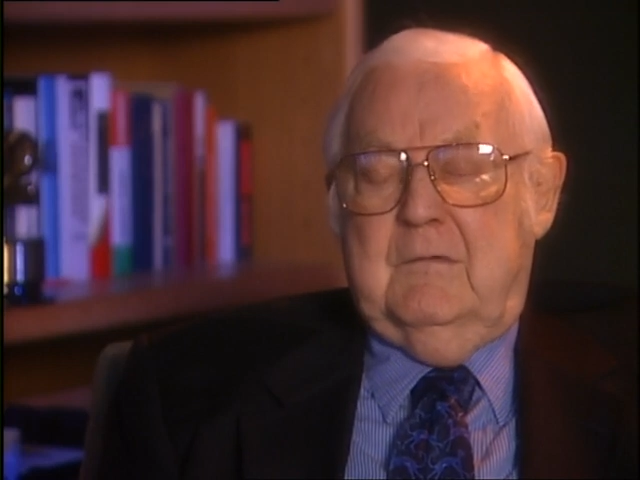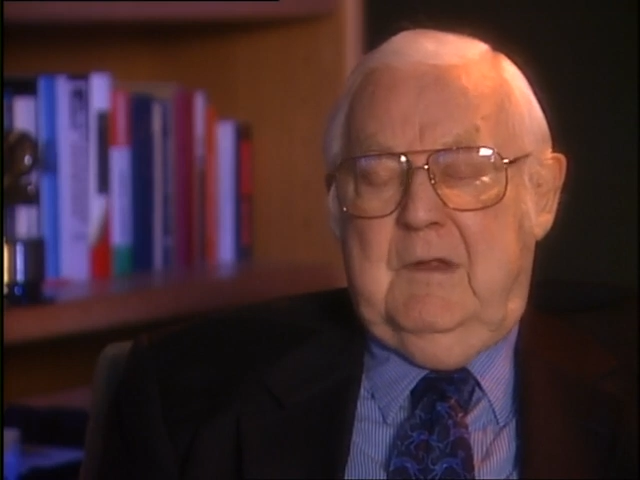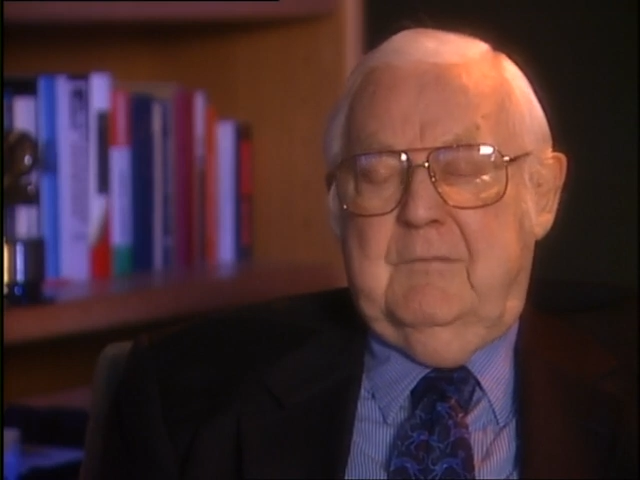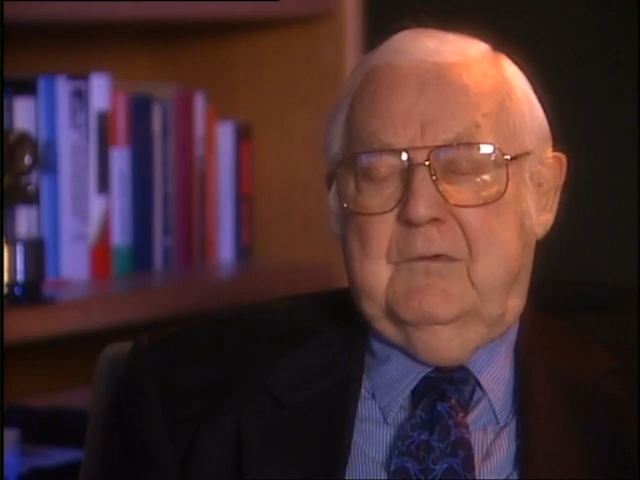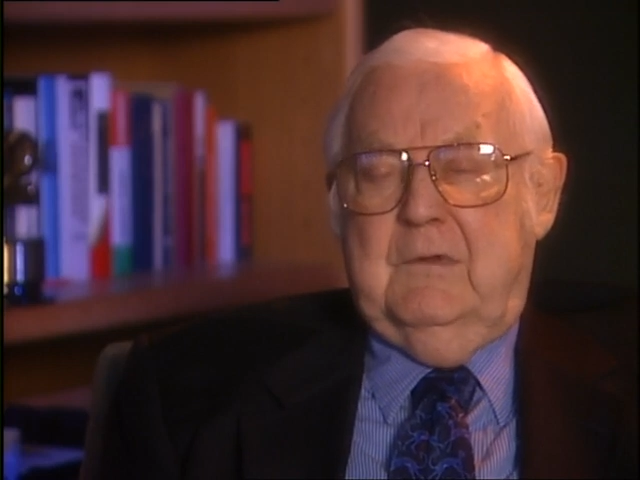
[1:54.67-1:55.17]

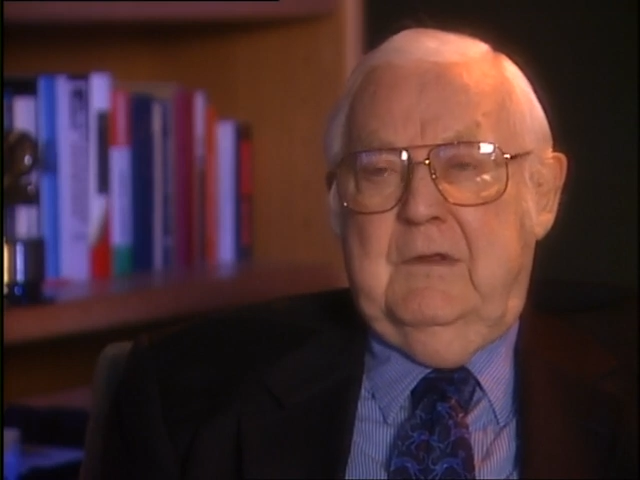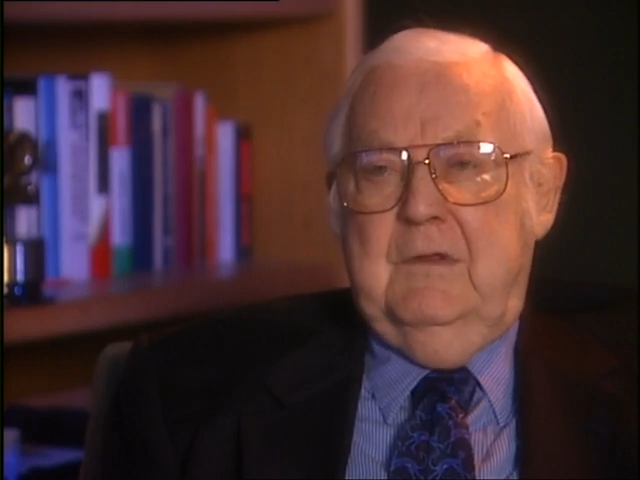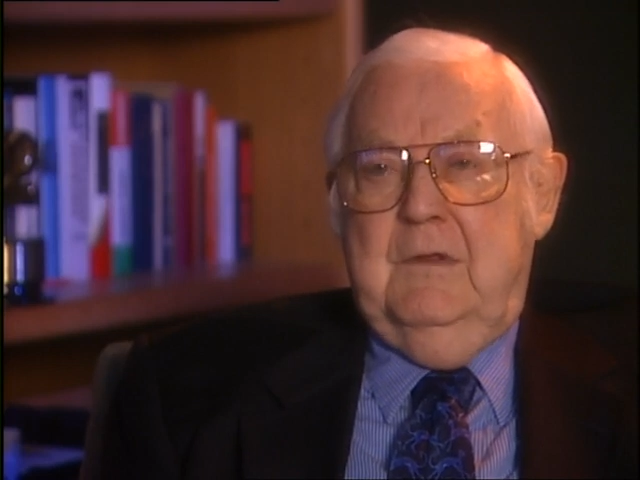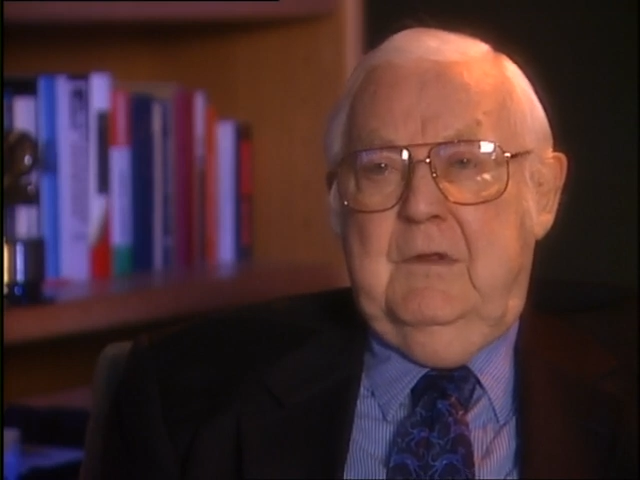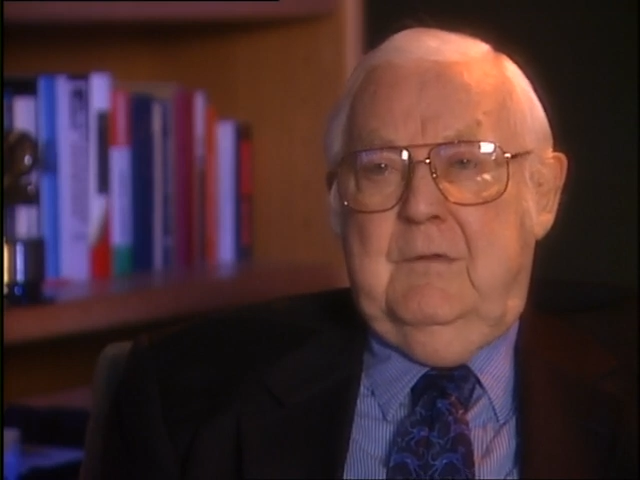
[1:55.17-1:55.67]
absolutely
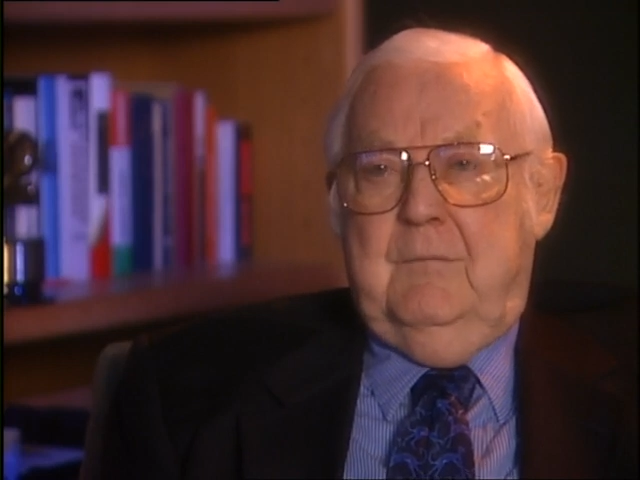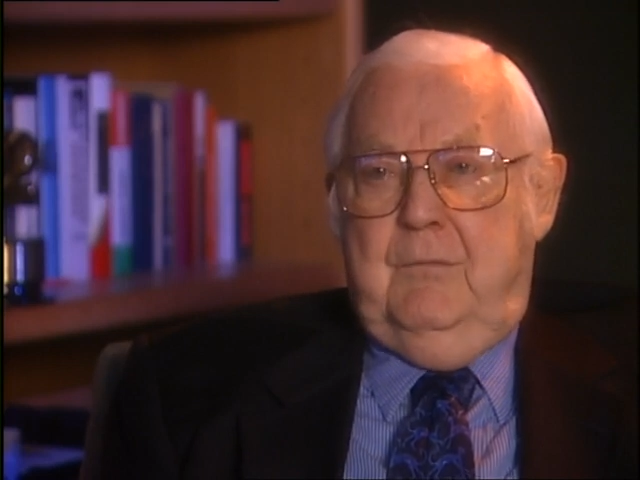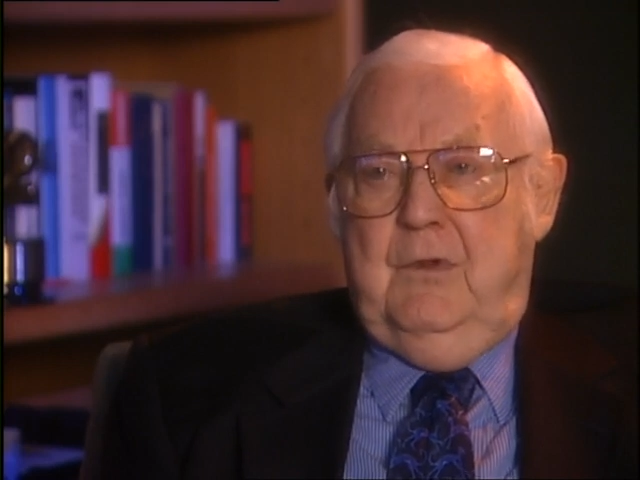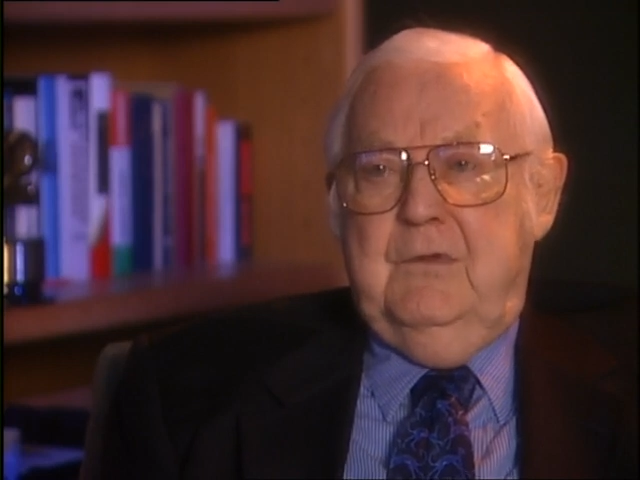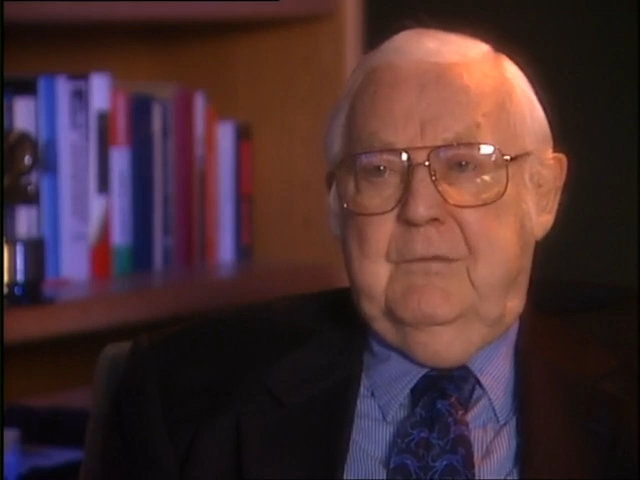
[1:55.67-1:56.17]

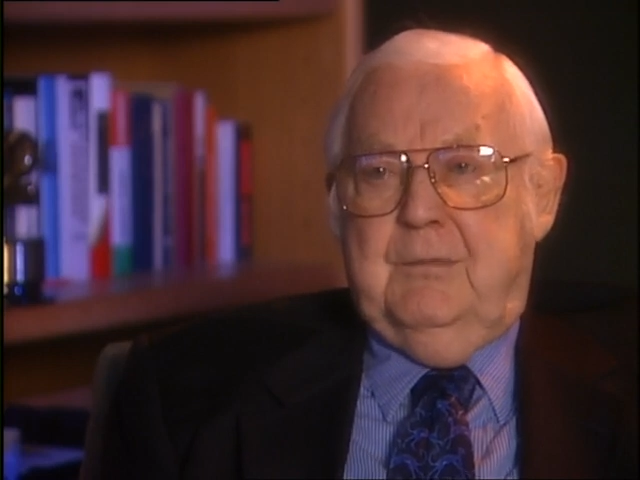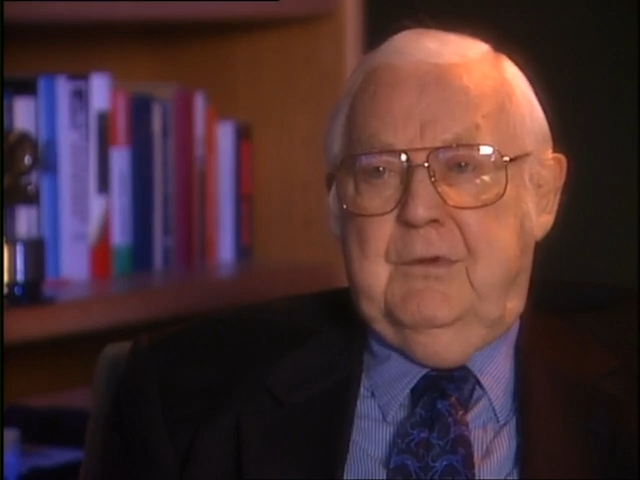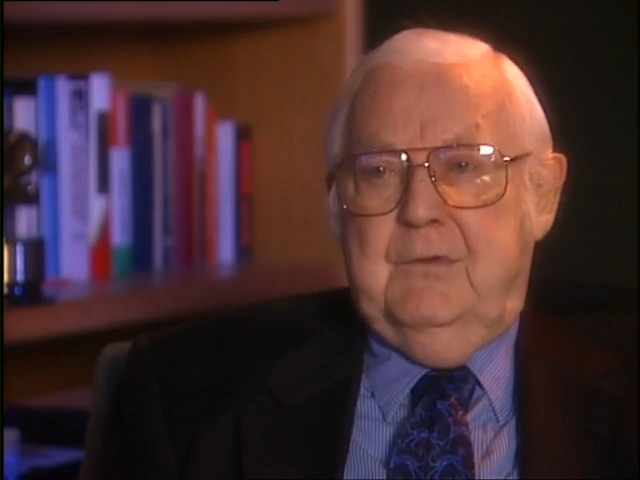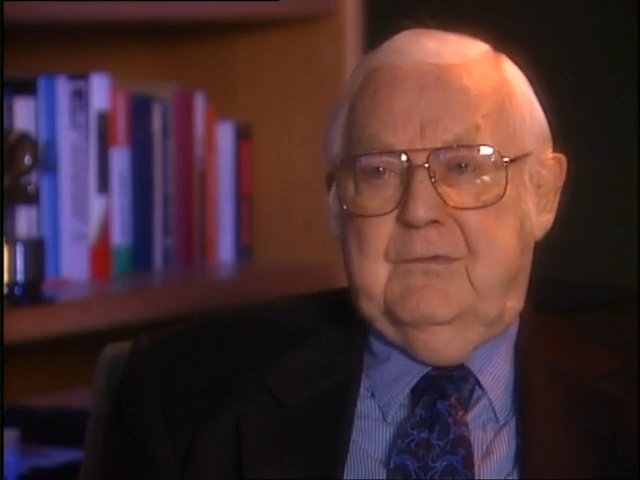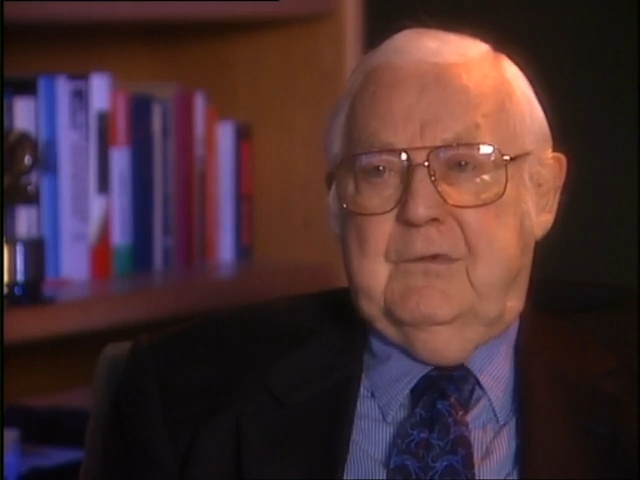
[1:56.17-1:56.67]
brilliant
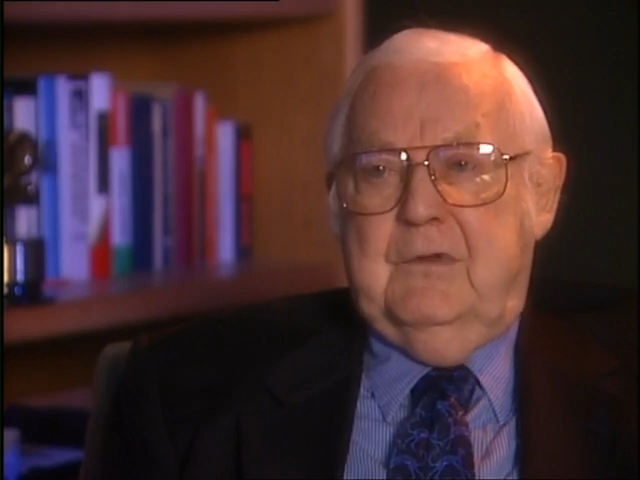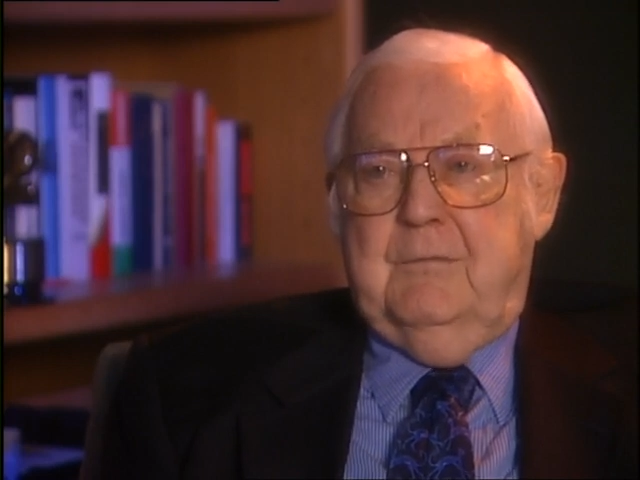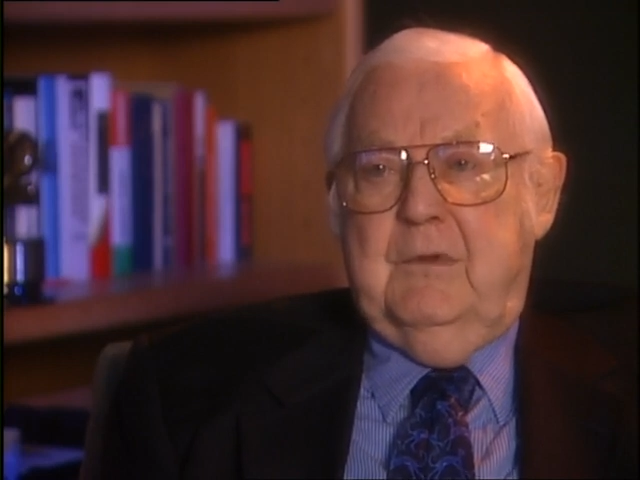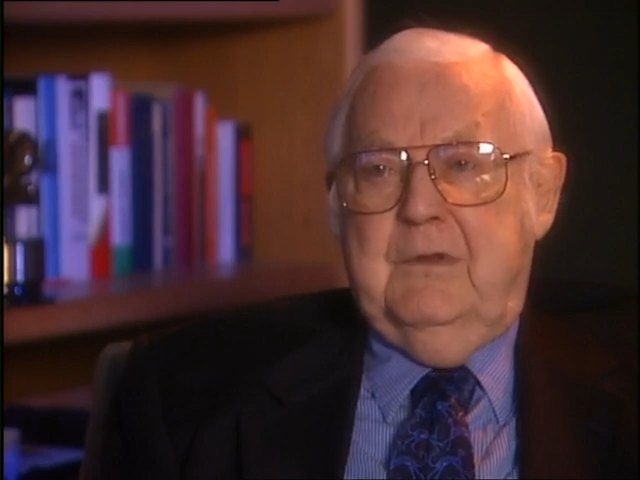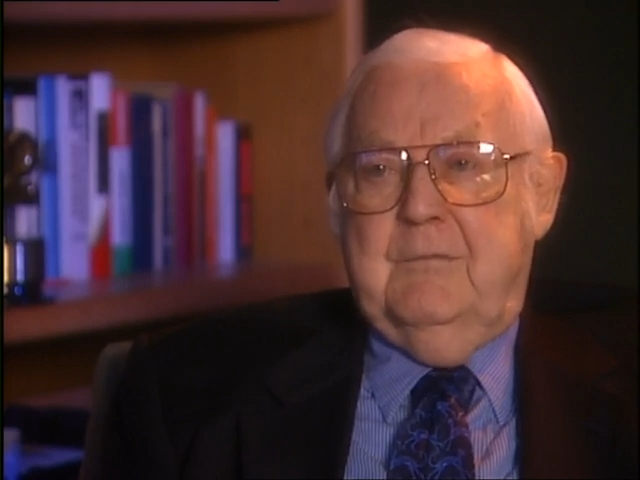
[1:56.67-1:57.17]
producer and
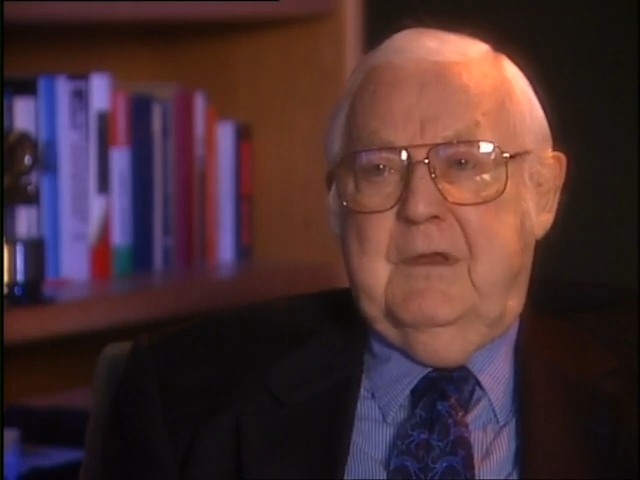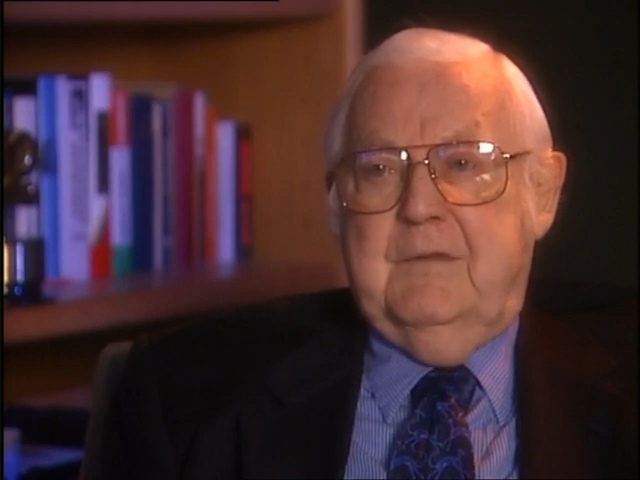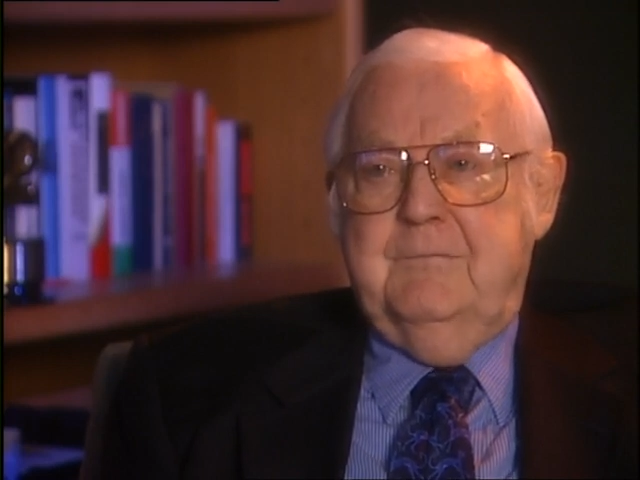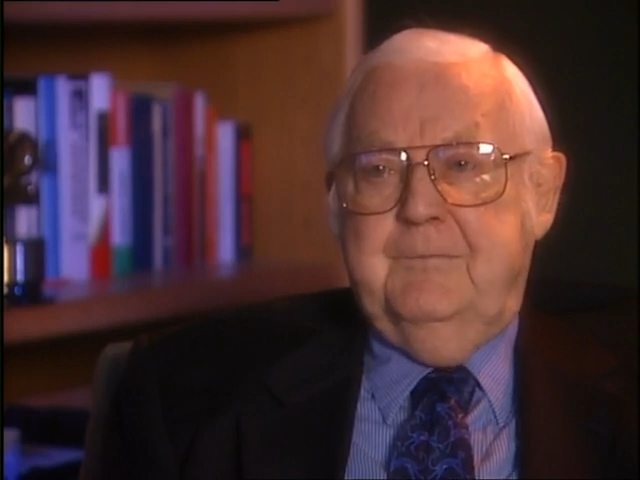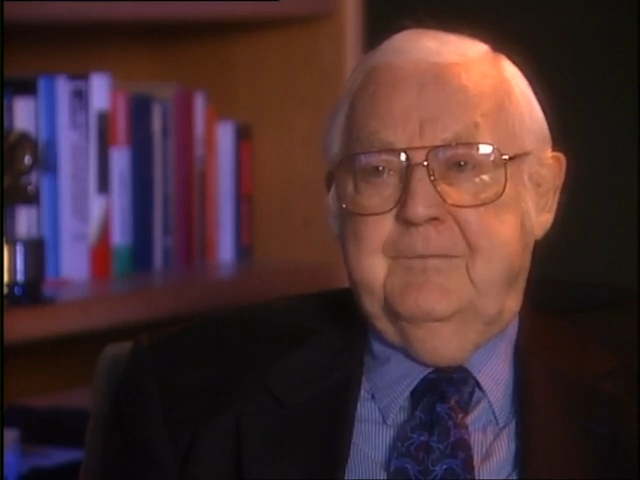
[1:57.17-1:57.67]
brilliant man.